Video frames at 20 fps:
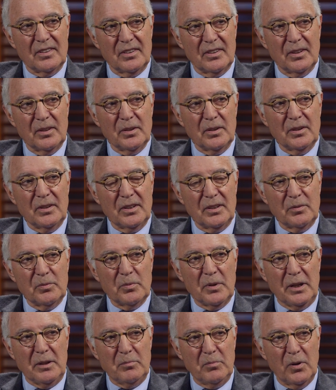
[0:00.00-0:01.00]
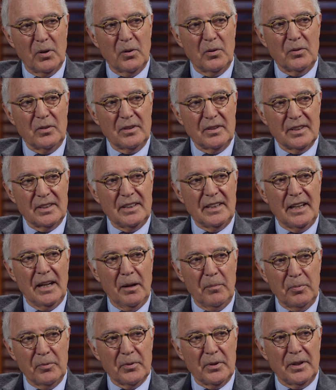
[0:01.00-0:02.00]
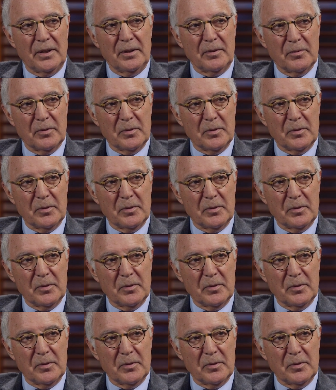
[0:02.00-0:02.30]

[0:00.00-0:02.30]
there at Rainbow in the operating